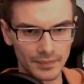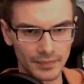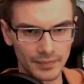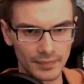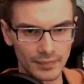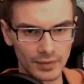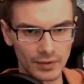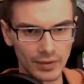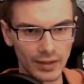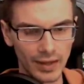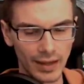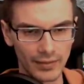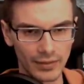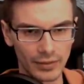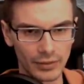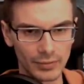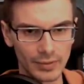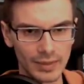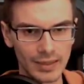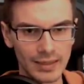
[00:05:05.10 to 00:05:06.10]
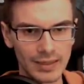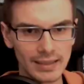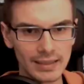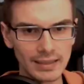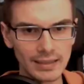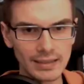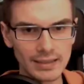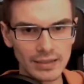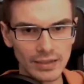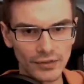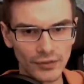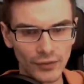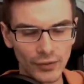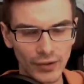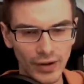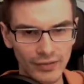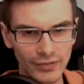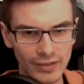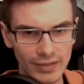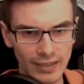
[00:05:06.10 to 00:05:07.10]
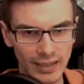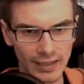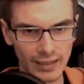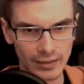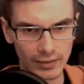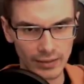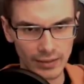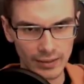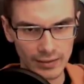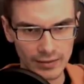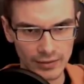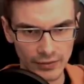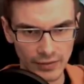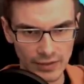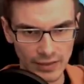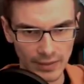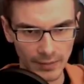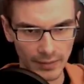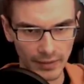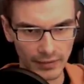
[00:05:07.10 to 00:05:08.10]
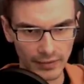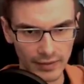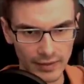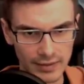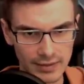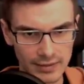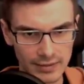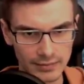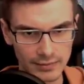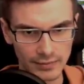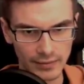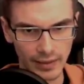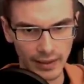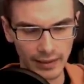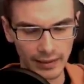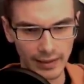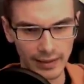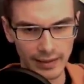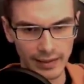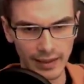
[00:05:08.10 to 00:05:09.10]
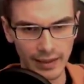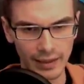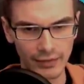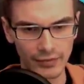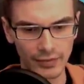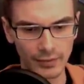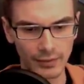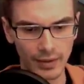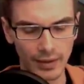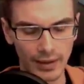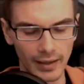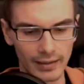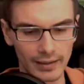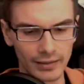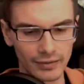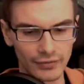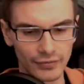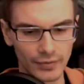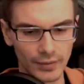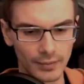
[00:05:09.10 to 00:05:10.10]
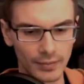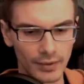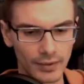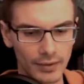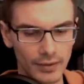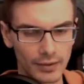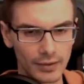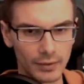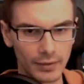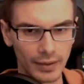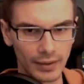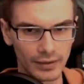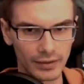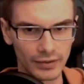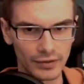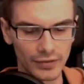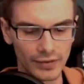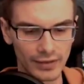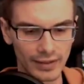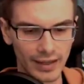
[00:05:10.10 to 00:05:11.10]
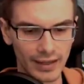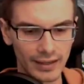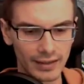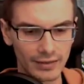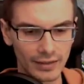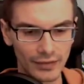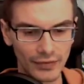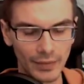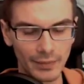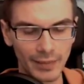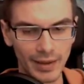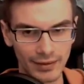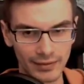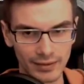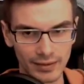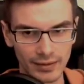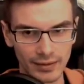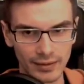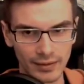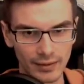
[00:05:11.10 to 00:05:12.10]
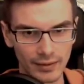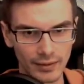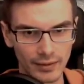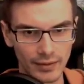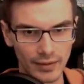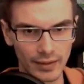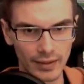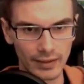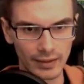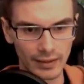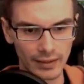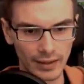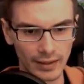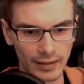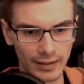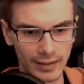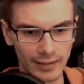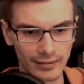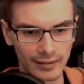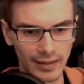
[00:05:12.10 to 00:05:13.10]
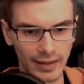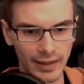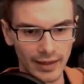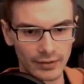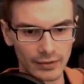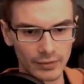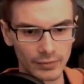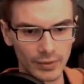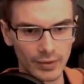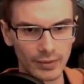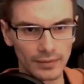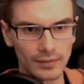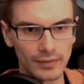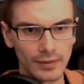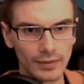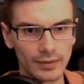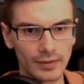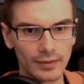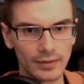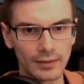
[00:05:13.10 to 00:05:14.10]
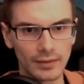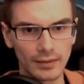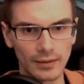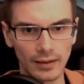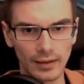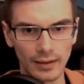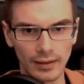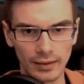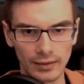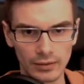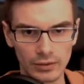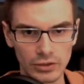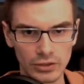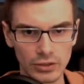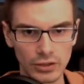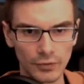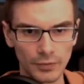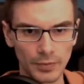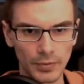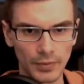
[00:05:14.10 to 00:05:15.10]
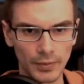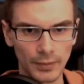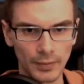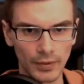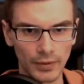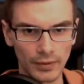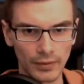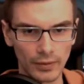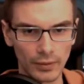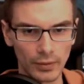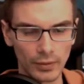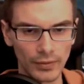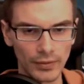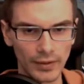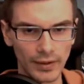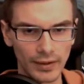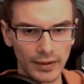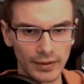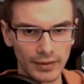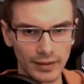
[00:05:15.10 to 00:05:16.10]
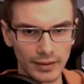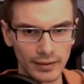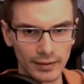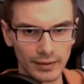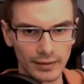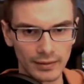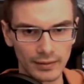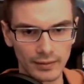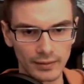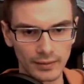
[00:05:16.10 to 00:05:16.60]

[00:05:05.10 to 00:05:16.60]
So yeah, the 3 heals for every target you hit. So if I jump like this, I'll get hit from healed from quite a lot of different targets. If I max it, the healing gets higher as well. Should have put the point in the ult there, I think.